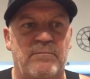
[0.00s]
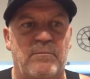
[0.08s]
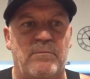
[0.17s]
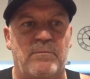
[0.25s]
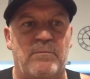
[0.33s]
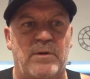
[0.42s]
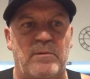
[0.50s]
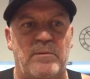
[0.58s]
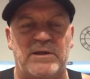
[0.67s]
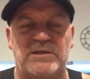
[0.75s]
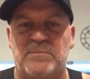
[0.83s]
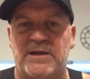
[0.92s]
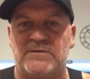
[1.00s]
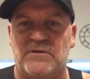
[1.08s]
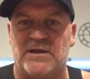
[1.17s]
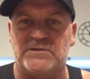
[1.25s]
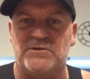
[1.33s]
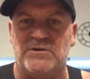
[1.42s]
one of my best mates for the
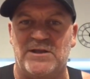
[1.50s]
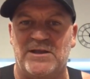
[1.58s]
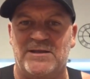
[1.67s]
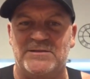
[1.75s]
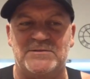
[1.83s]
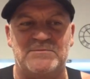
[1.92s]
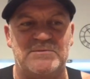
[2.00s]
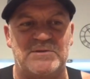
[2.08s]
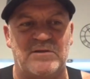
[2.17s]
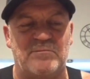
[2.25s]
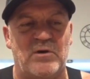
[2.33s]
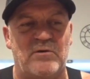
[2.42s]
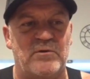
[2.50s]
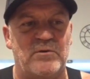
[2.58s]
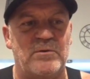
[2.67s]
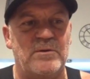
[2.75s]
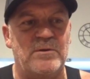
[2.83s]
last 30 years, Steve Melville,